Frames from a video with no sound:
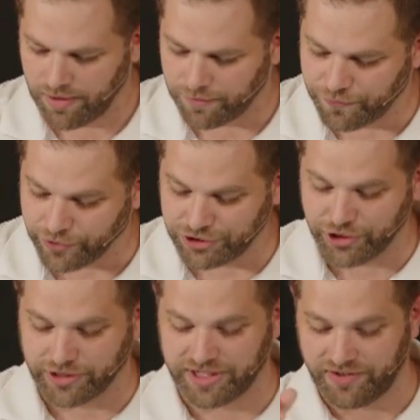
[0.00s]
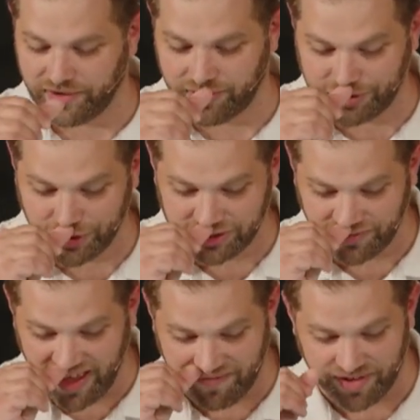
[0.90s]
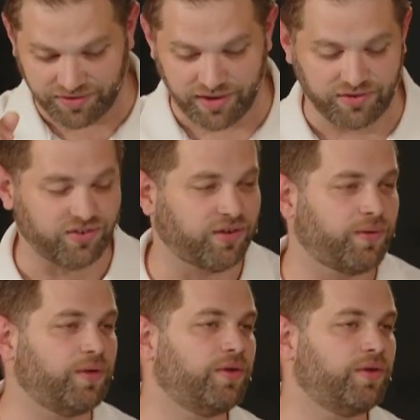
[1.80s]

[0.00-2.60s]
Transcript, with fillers: The first church, he says, the church of Ephesus